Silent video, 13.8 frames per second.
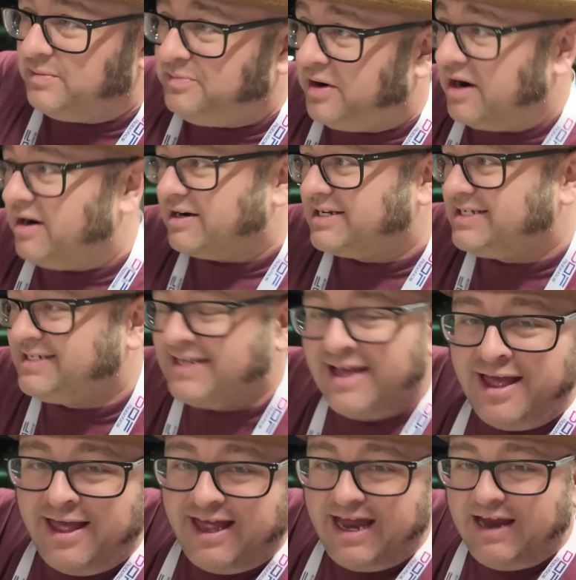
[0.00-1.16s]
the parks
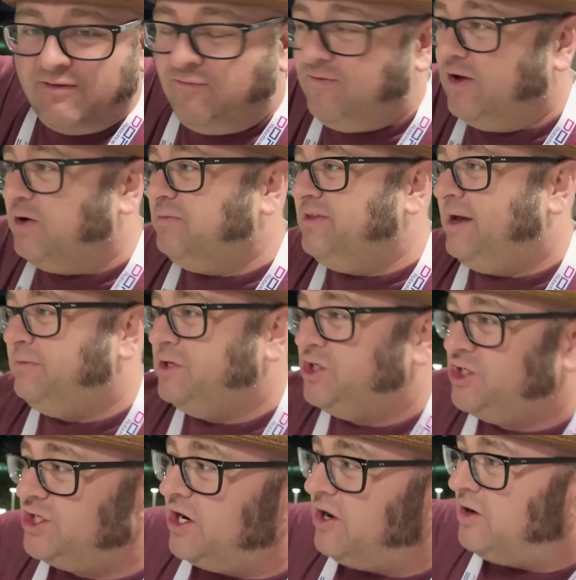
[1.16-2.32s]
and film them and
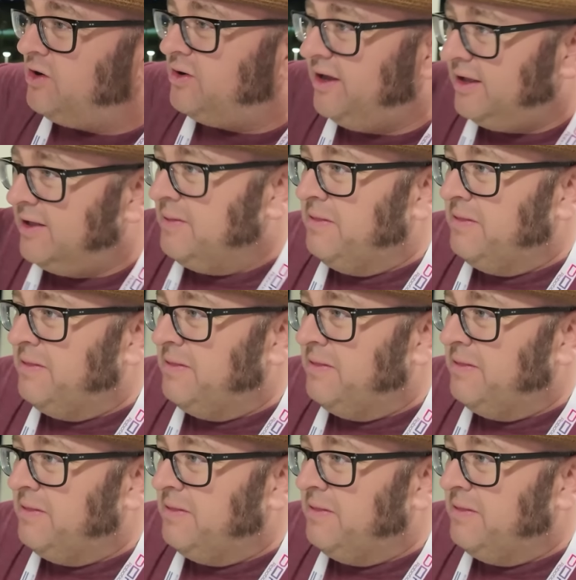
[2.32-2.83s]
show,